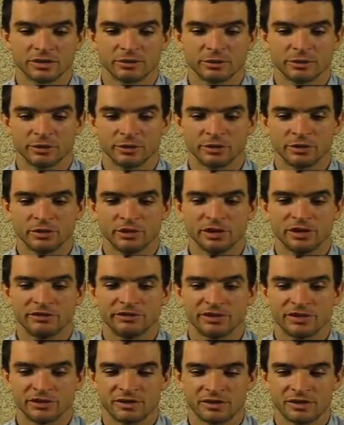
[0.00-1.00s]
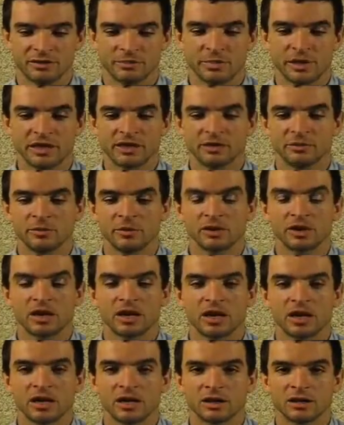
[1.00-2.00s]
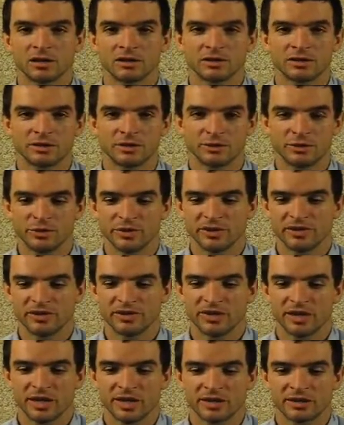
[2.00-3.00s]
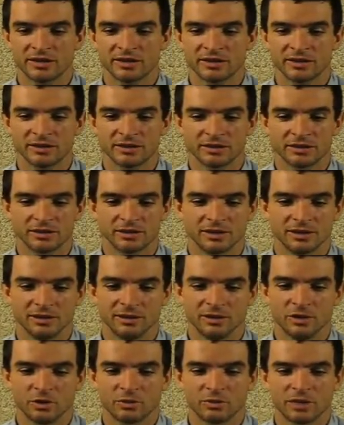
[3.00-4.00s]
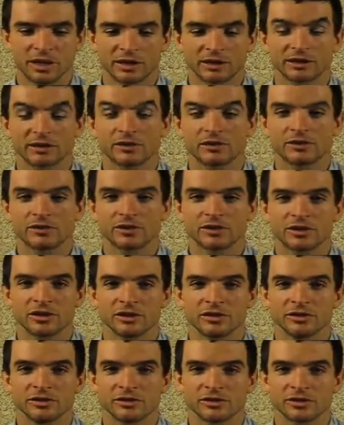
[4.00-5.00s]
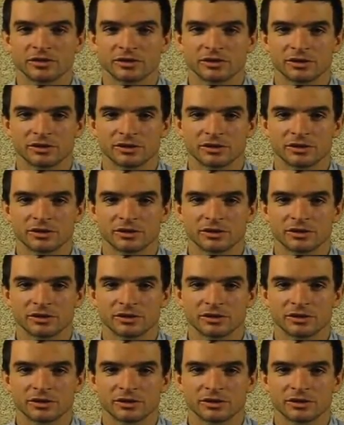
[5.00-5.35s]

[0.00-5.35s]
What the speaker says: where you leave as a dependable cog with debt and no practical skills.